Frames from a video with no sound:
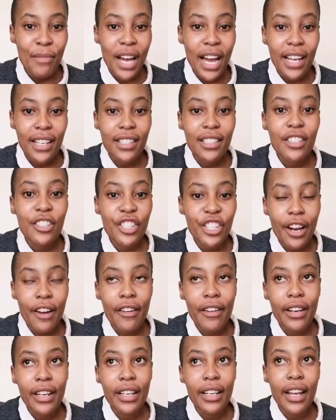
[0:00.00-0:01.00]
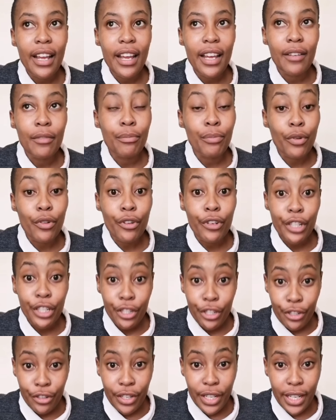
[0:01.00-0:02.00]
but sharing and
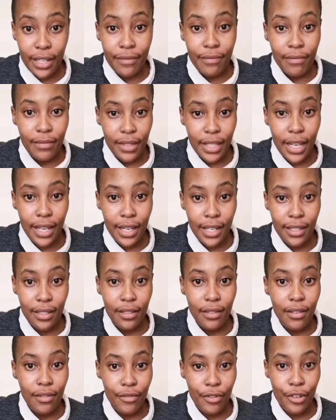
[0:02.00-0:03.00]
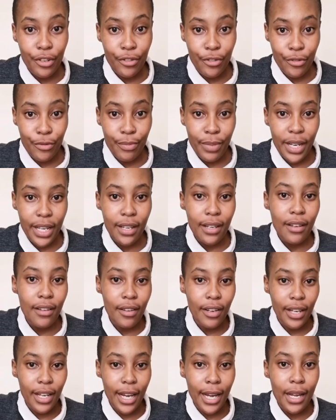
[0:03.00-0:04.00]
borrowing sugar, that is regrouping.
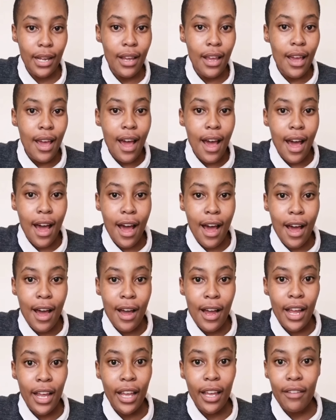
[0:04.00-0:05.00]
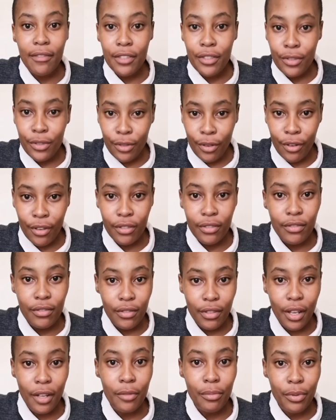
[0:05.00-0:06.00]
Okay, I have a song
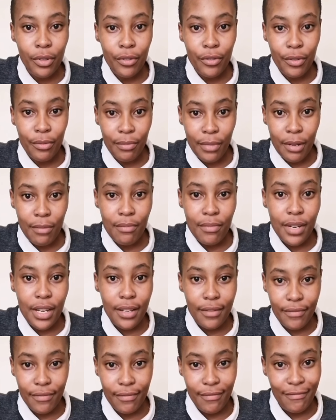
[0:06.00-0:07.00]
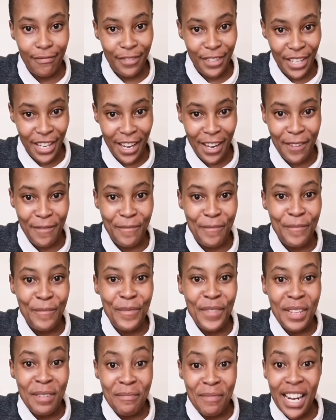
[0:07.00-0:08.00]
to help you remember. Okay,
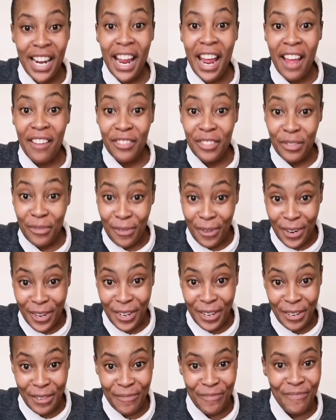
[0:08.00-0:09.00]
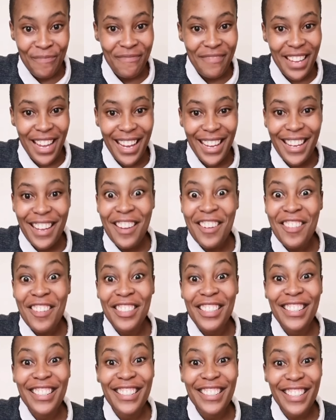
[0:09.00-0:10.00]
but I have to warn you, I
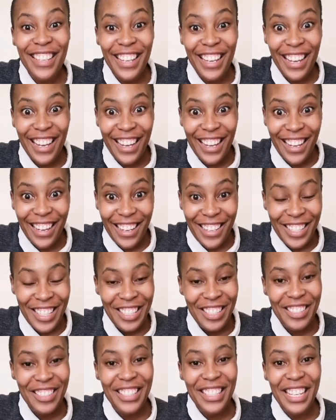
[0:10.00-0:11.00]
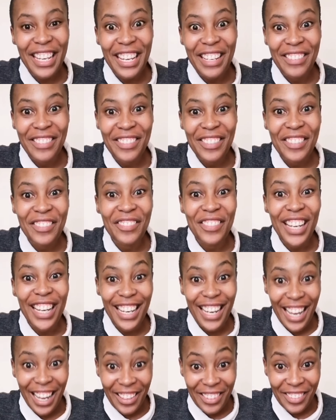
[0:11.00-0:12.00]
cannot sing to save
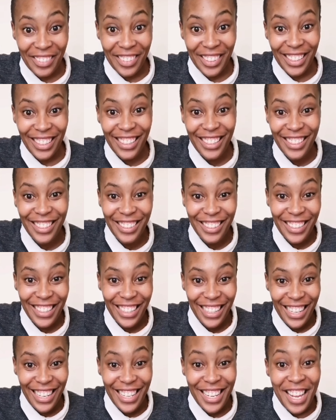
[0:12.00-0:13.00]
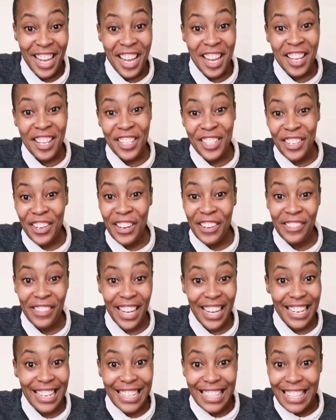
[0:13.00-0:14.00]
my life. Okay, so
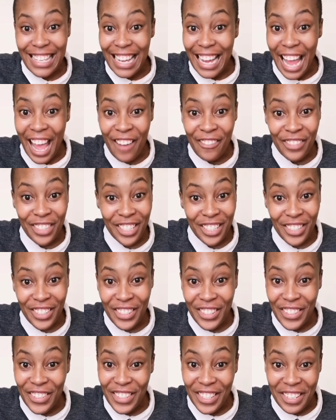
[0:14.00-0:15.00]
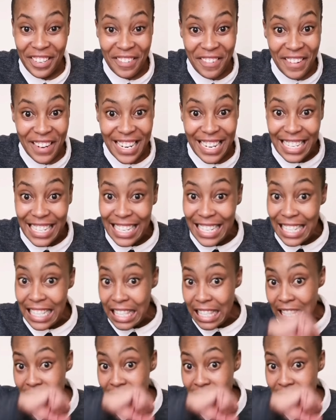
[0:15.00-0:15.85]
if anything happens to your screen,